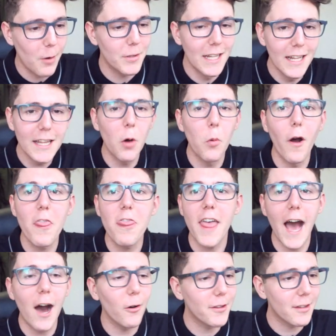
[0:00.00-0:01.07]
All right, we're nearly at
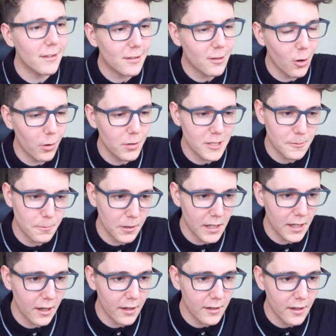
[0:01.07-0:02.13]
1,000 score, which is
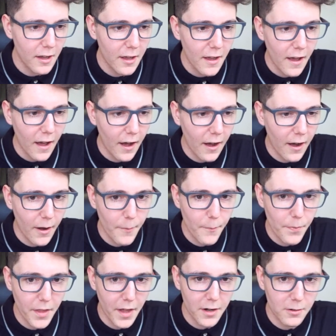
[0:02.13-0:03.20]
pretty good.
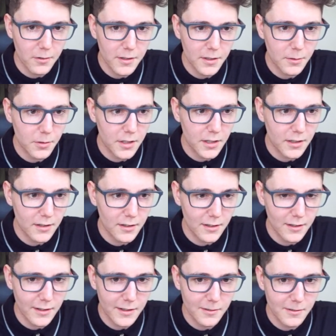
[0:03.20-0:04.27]
Um, I don't really want to.
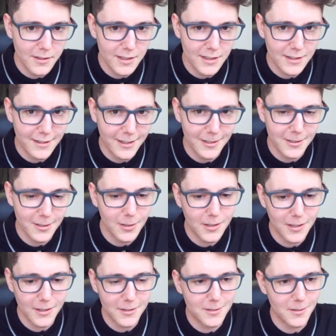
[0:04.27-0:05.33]
Oh, I don't want to go too
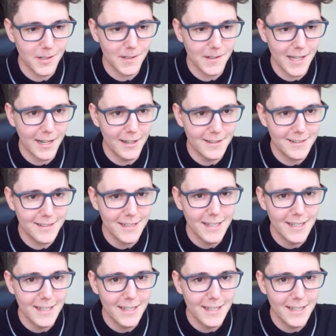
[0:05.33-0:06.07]
close to anyone else.